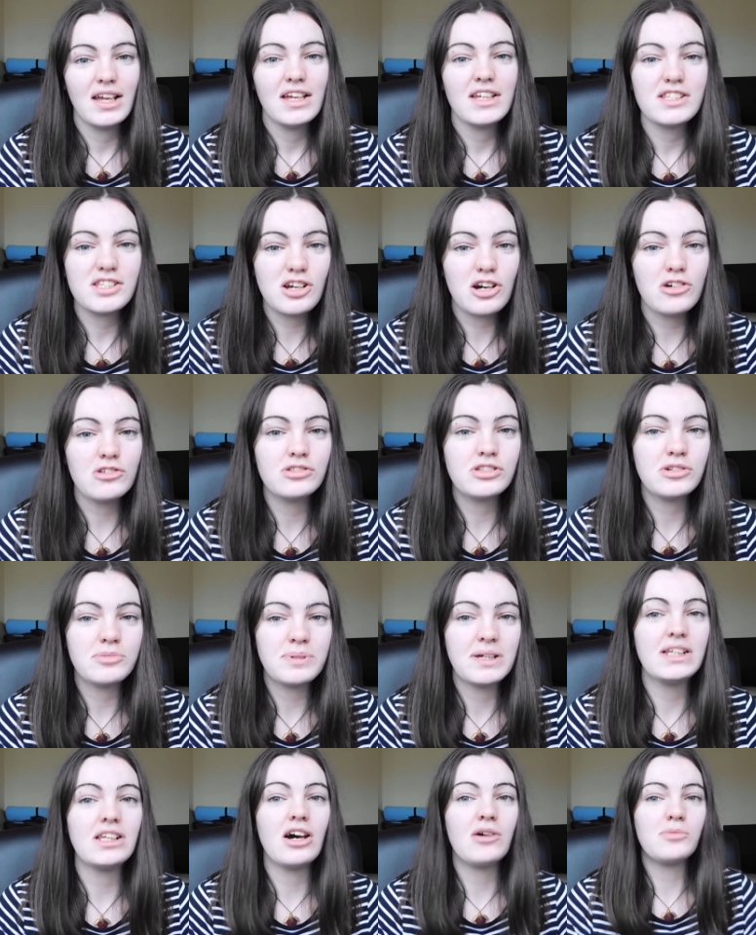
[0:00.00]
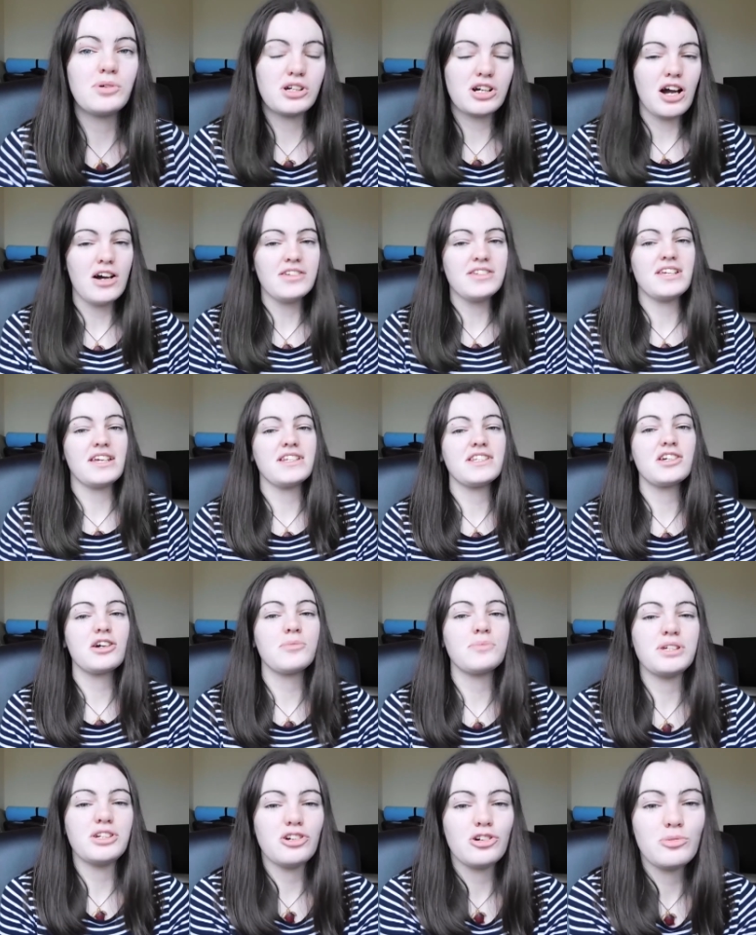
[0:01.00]
so there'll be a lot more content
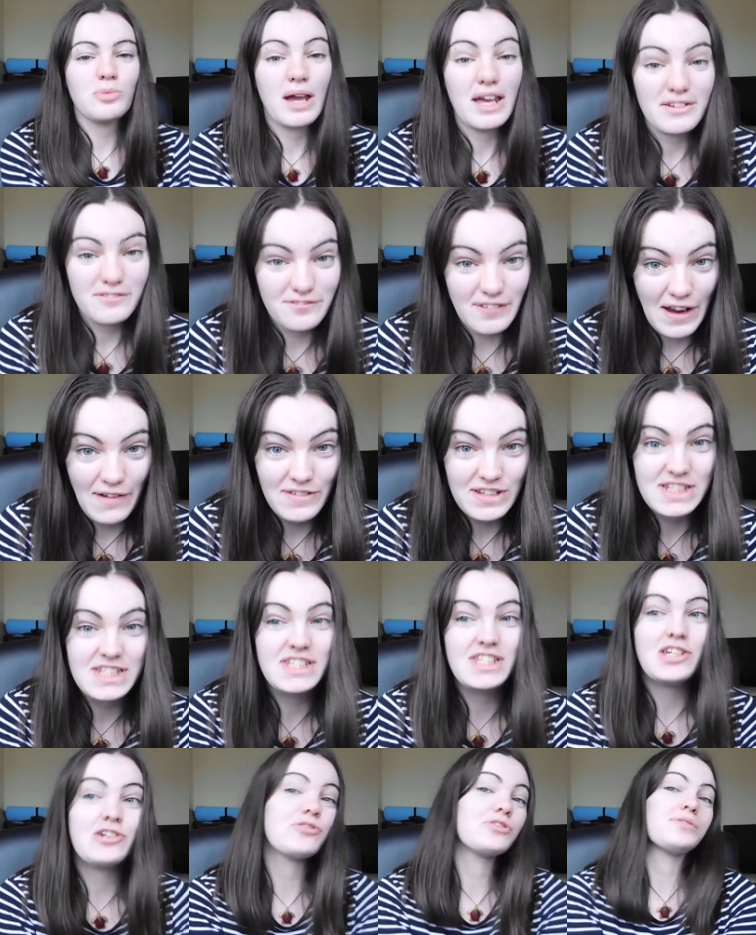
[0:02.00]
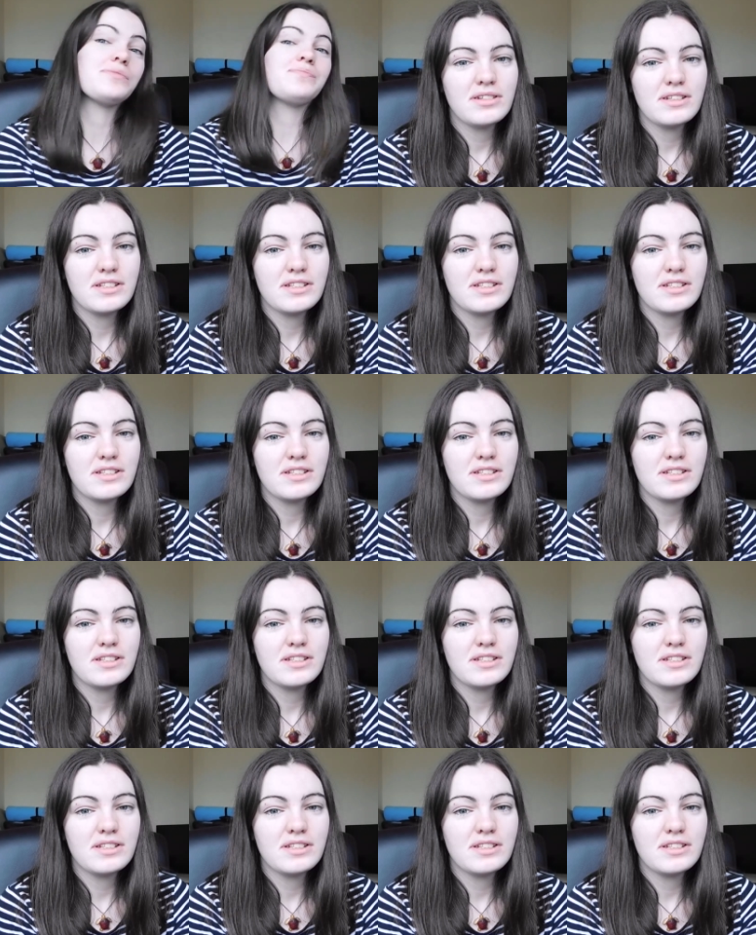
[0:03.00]
coming your way very soon